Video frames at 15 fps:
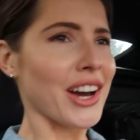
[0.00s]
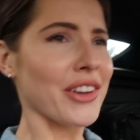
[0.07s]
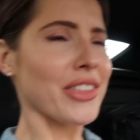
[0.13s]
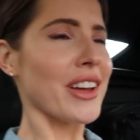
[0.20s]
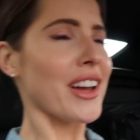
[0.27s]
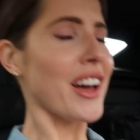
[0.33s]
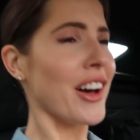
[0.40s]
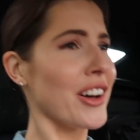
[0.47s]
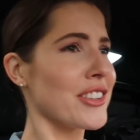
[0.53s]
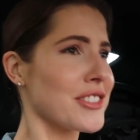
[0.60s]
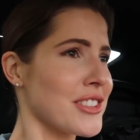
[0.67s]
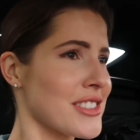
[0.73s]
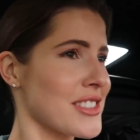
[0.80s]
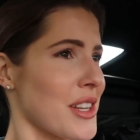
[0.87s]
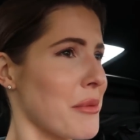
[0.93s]
How the hell
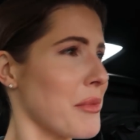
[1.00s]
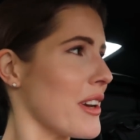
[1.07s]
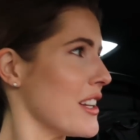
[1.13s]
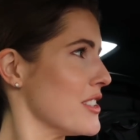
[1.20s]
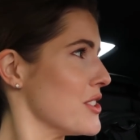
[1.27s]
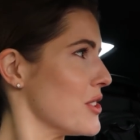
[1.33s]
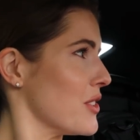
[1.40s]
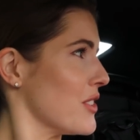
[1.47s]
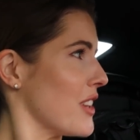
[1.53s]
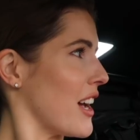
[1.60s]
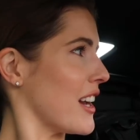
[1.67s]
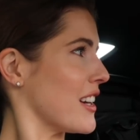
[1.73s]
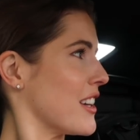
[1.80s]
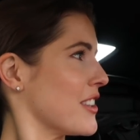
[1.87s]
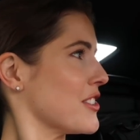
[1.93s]
does somebody do
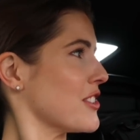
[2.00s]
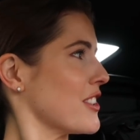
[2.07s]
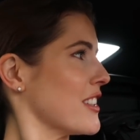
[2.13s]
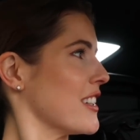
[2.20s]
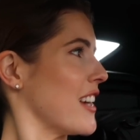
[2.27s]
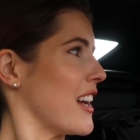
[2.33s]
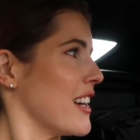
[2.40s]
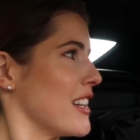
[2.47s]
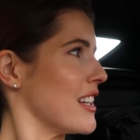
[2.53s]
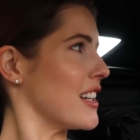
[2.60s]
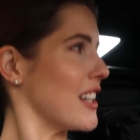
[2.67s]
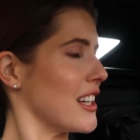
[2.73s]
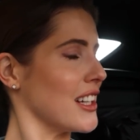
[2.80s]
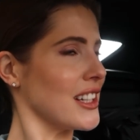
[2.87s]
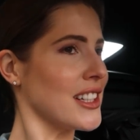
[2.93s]

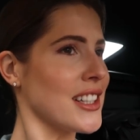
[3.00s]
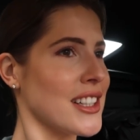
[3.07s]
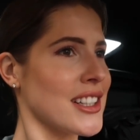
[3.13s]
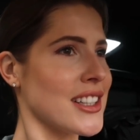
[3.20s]
999?